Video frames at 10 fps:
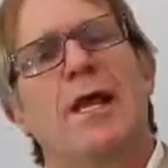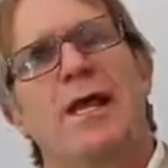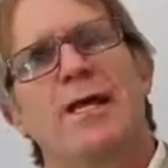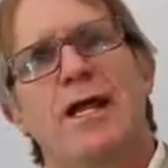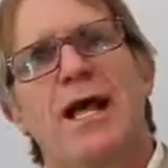
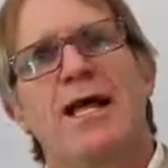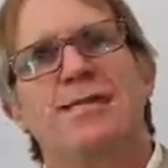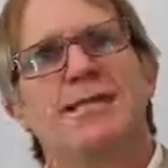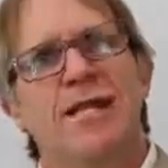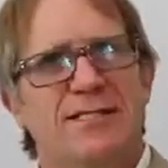In the
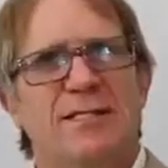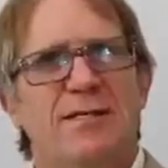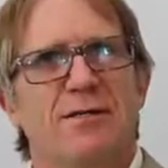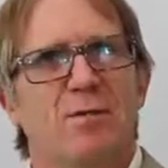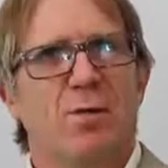last
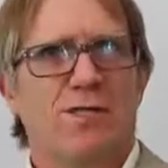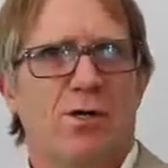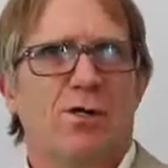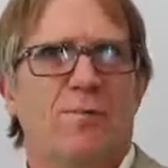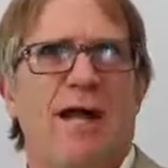lesson, we
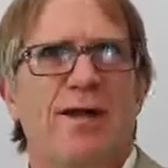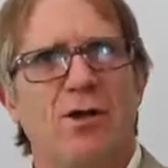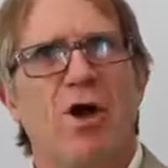talked about